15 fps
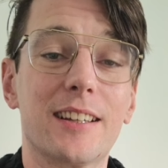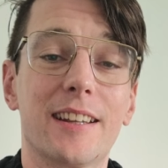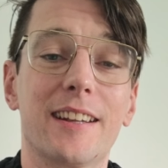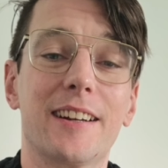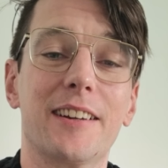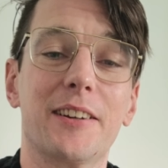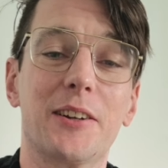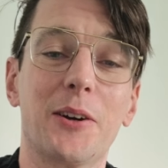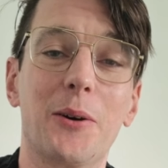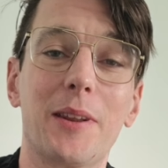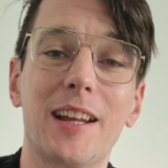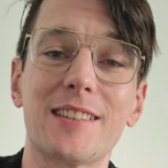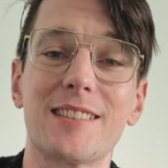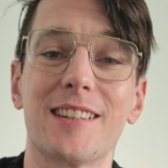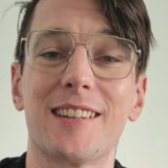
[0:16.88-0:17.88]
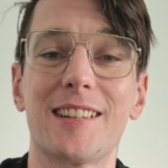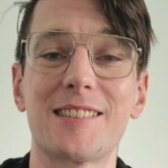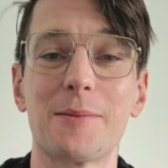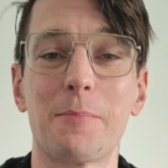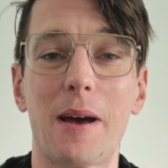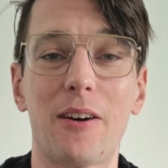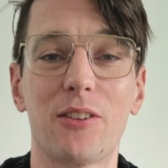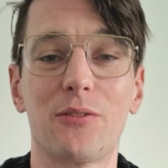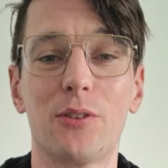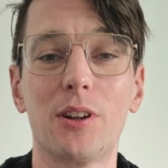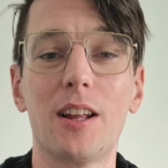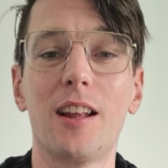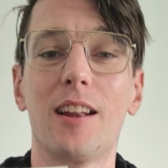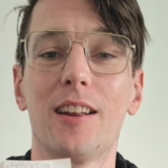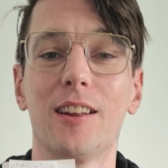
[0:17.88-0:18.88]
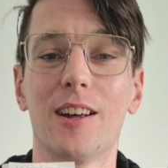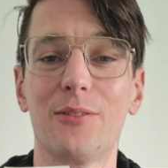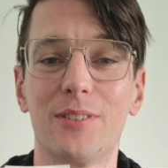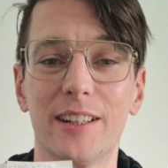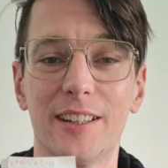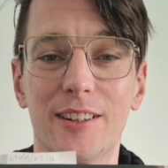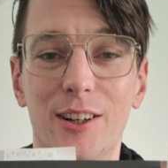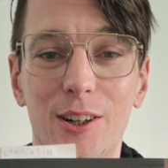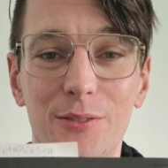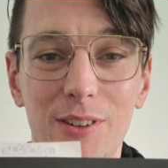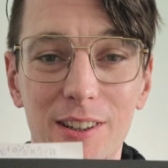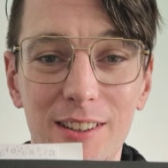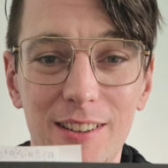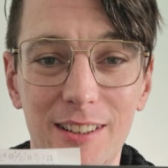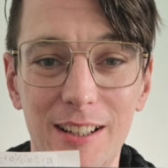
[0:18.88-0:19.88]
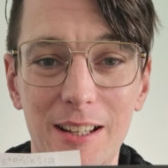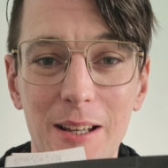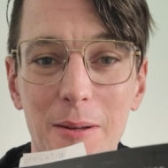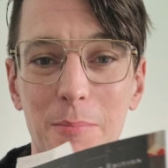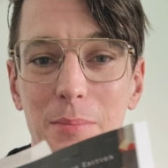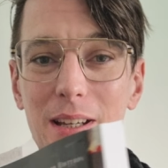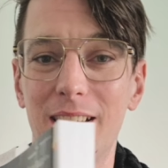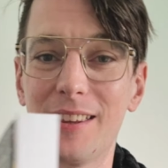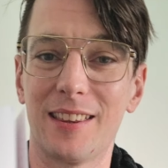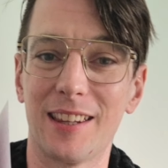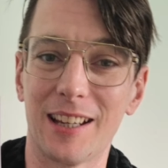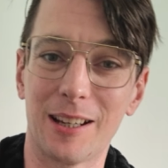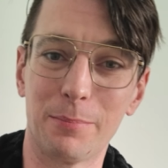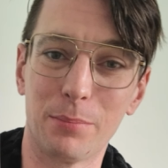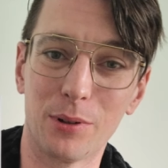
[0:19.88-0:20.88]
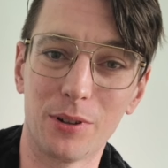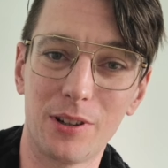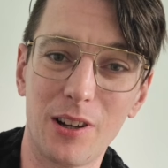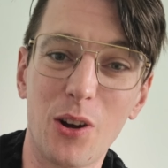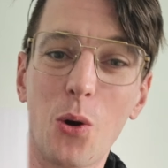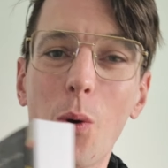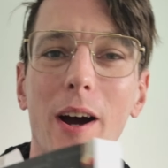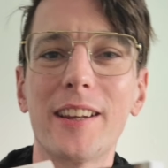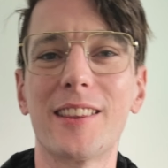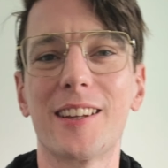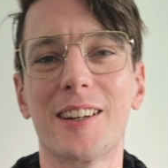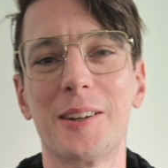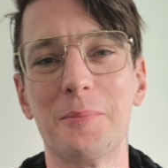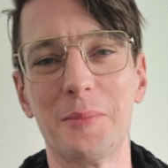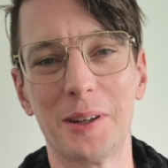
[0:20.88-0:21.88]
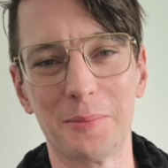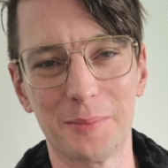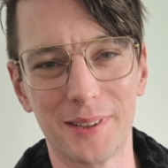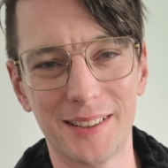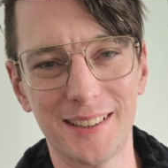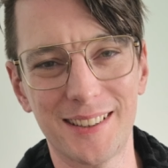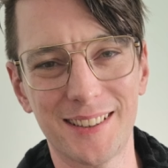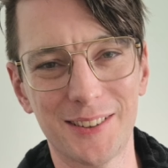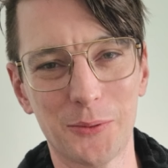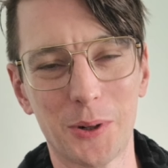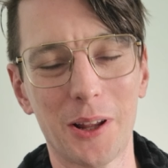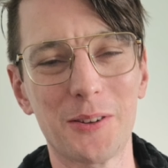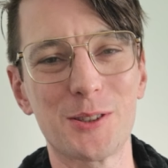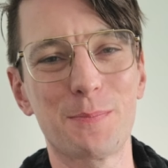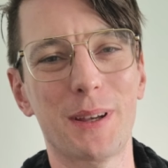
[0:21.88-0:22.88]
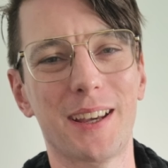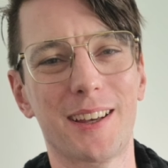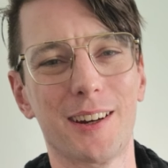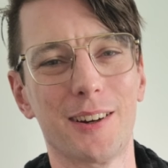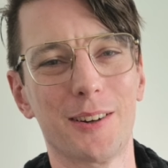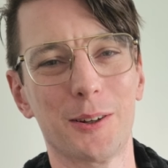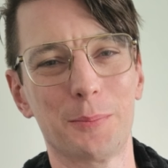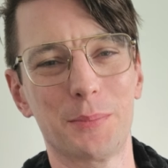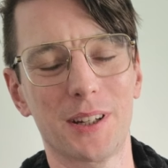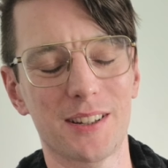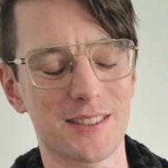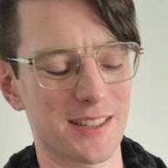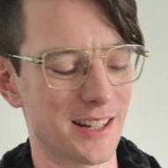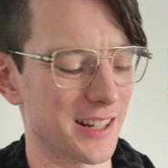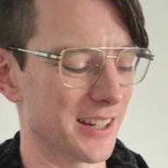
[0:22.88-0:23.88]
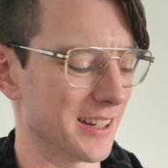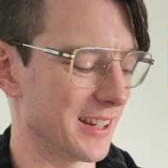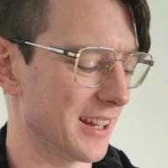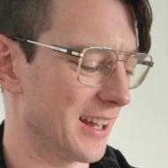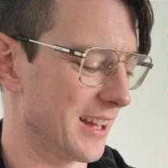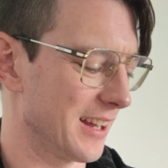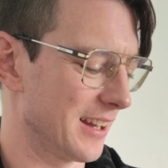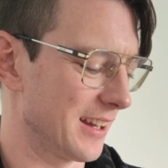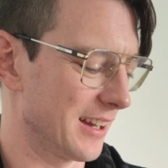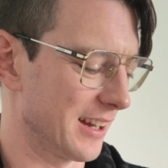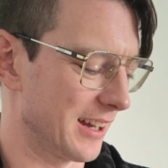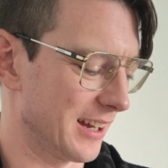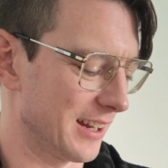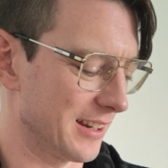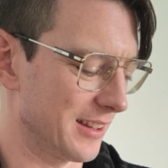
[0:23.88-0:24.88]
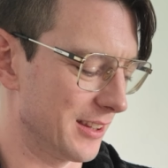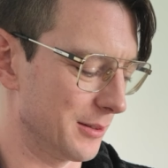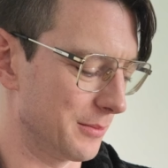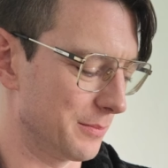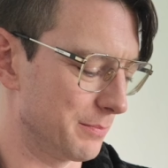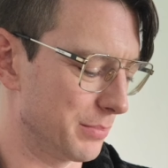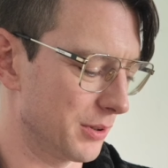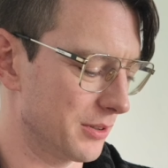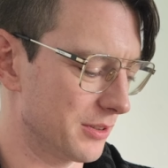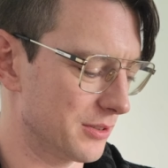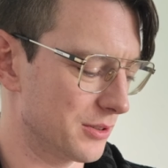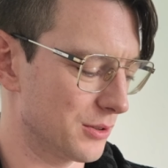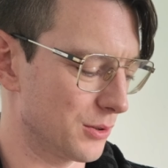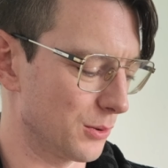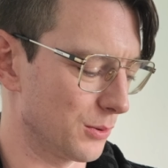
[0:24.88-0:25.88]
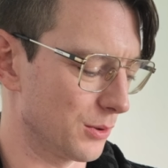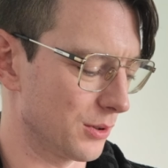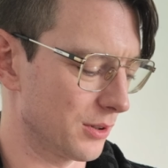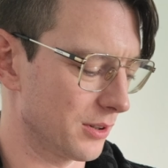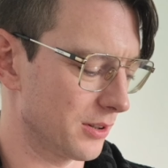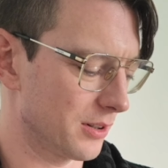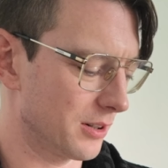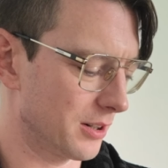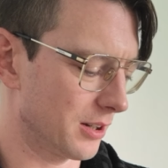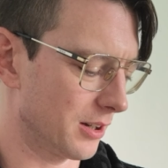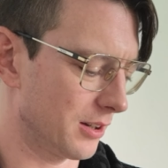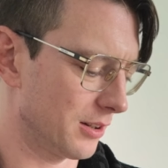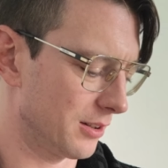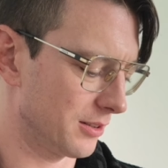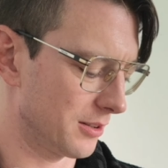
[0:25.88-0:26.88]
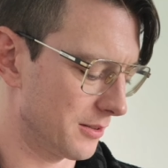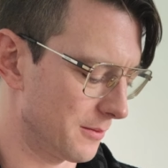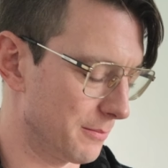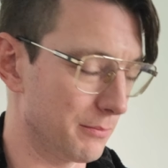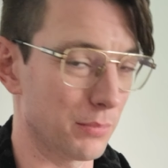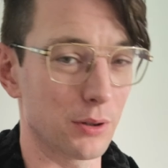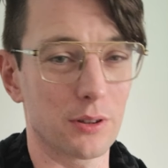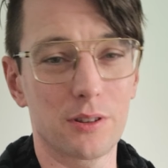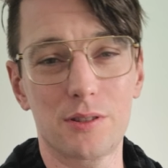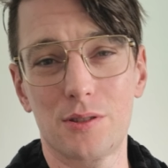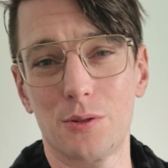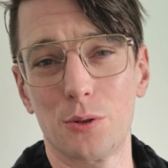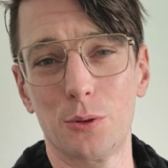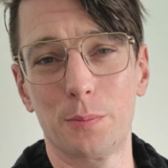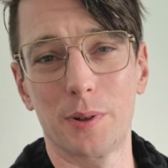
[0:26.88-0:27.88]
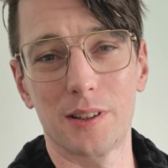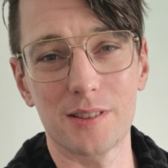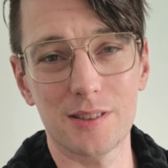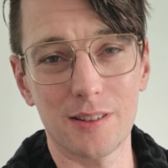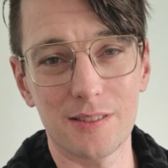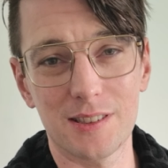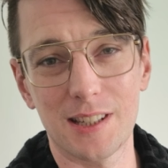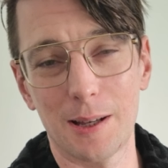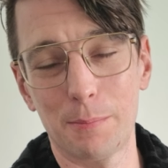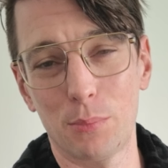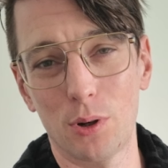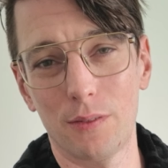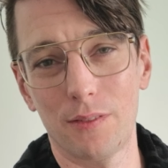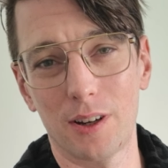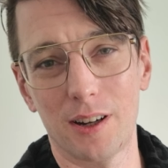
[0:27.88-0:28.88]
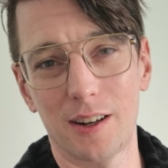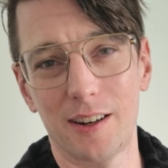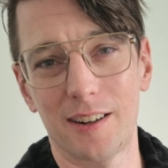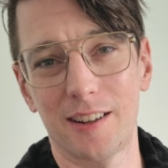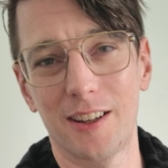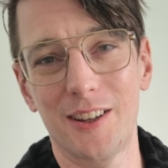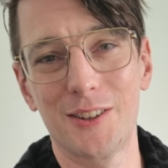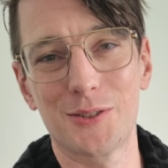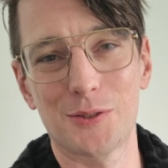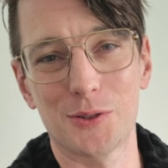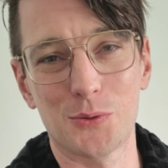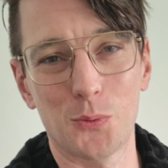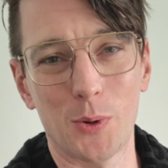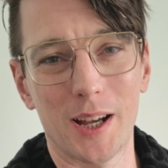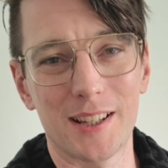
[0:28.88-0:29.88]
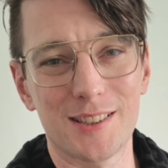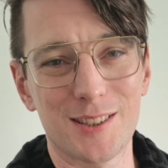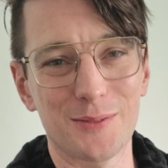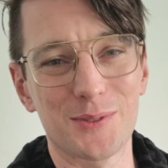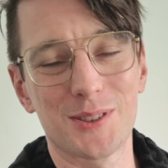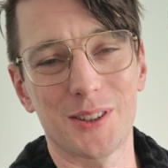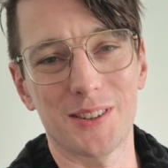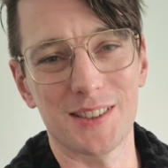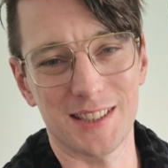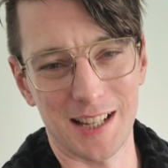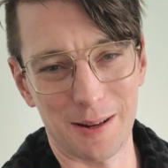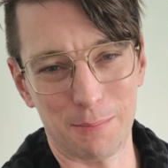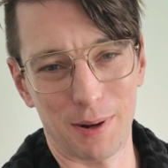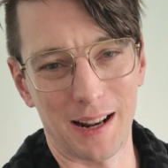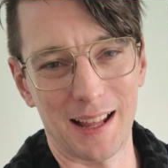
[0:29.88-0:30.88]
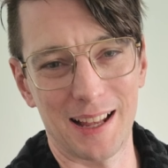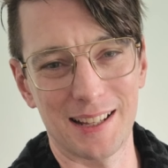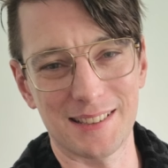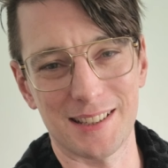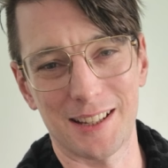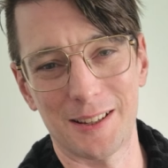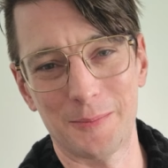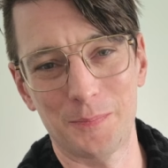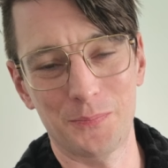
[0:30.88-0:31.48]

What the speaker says: There you go, that's a mouthful. Lovely cover, big thick book, quite the commitment when I was picking it up yesterday at the bookstore called Book Soup on Sunset Boulevard, just west of Sunset Plaza.